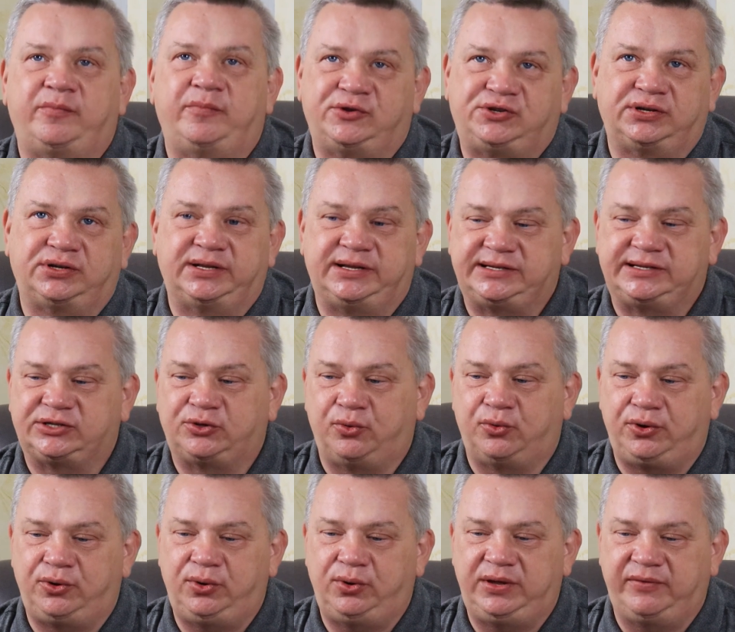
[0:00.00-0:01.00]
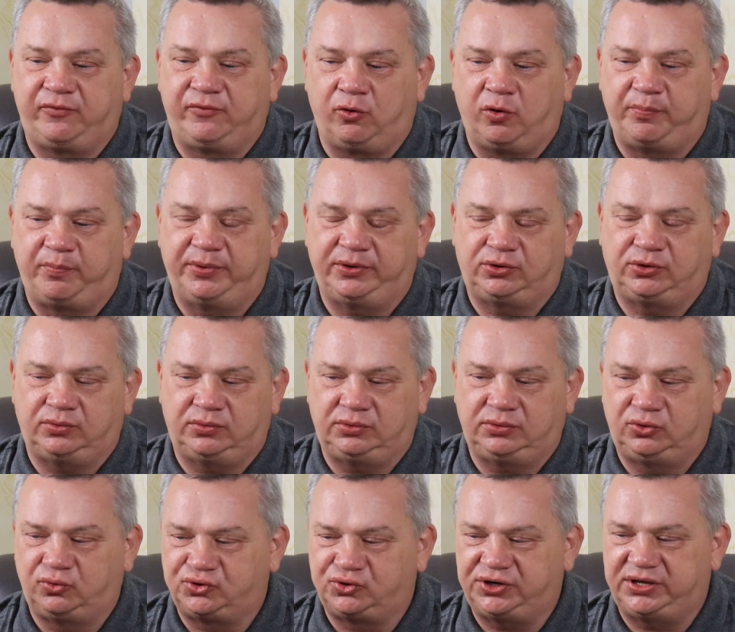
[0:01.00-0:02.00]
Well, if one considers the history
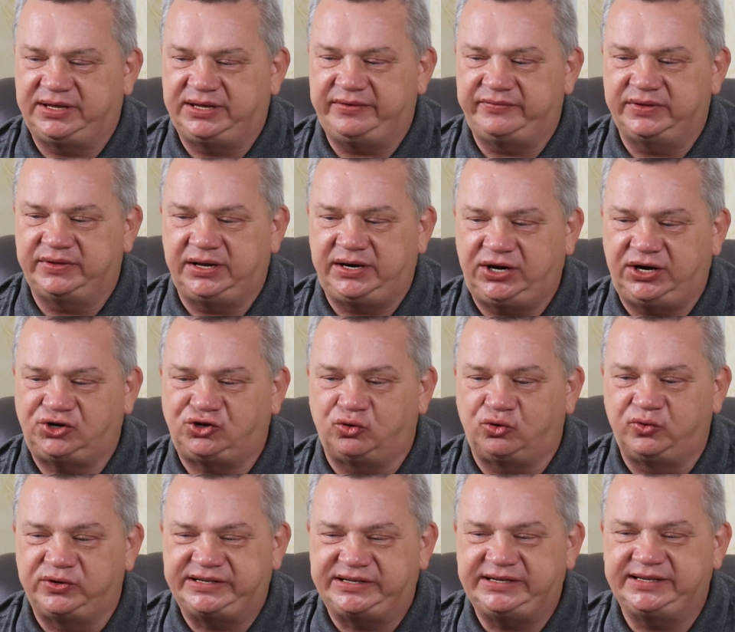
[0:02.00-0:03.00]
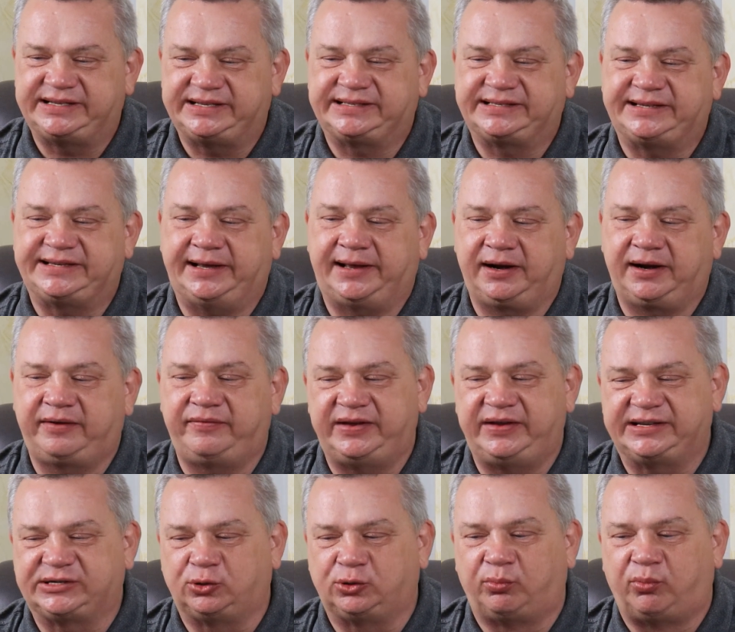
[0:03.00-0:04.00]
of Europe, one may find a very
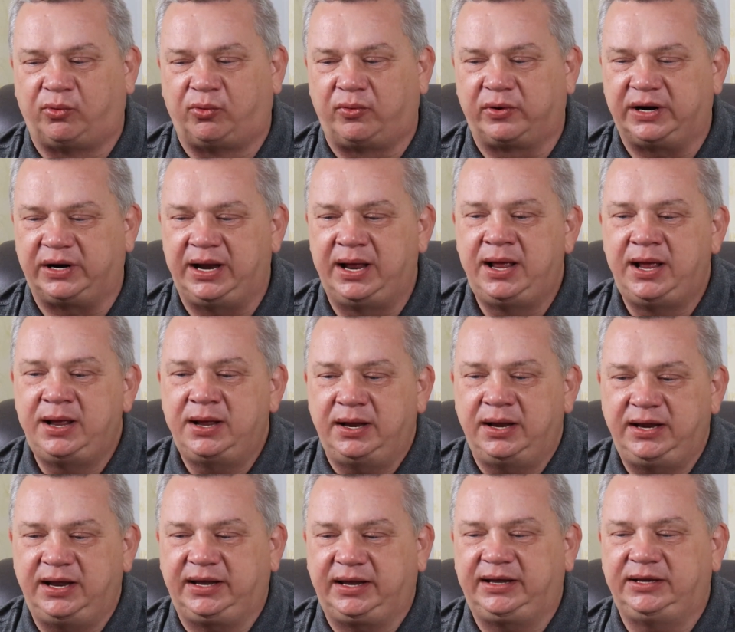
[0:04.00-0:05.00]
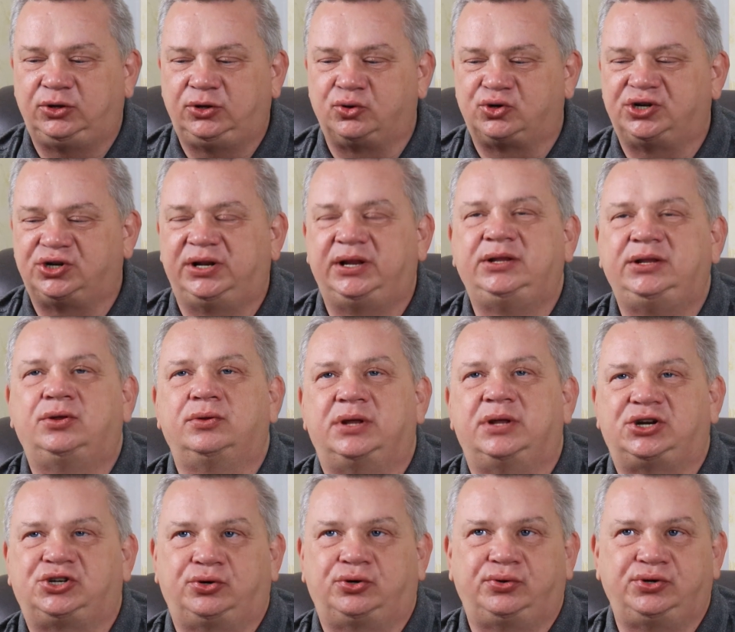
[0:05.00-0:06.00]
strange thing, that
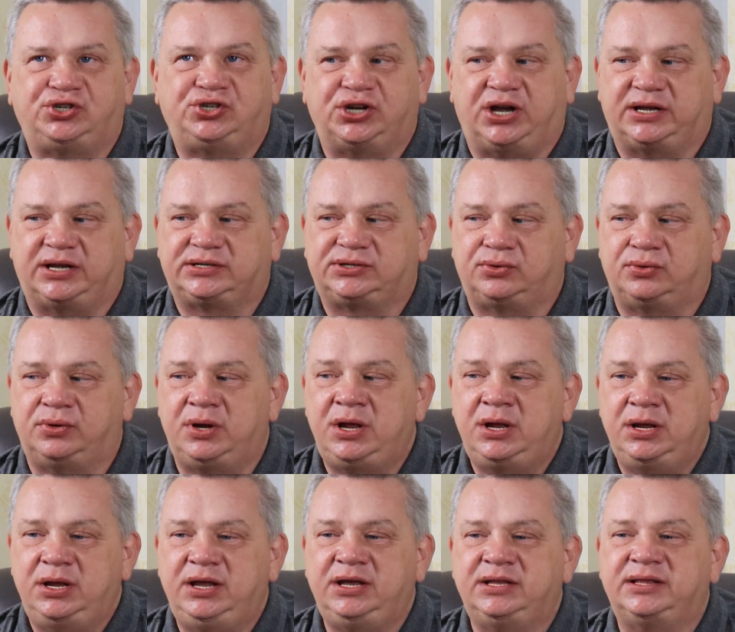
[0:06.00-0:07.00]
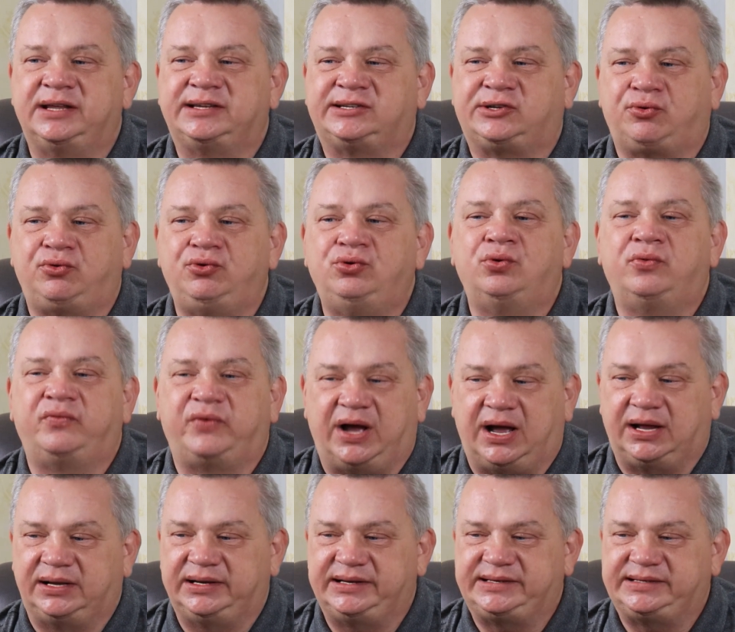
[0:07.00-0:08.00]
all the churches and cathedrals
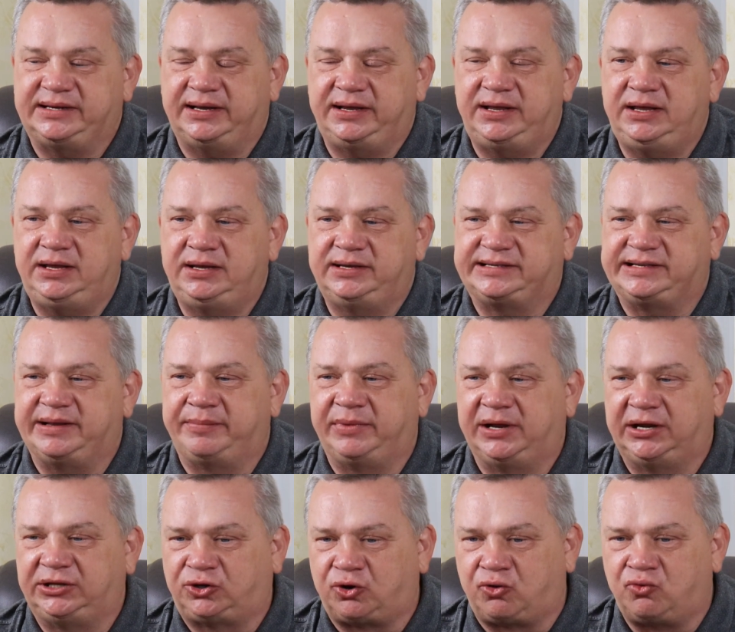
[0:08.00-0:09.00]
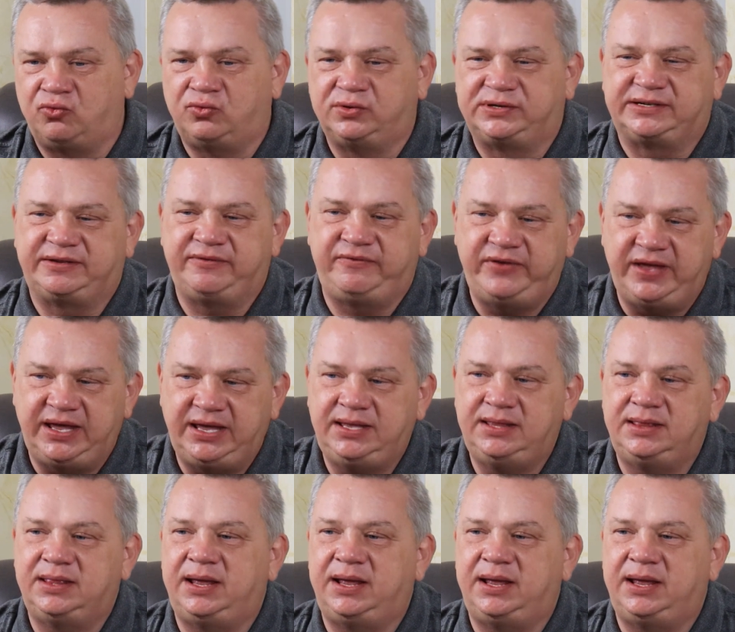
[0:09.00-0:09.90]
have not been ruined till nowadays.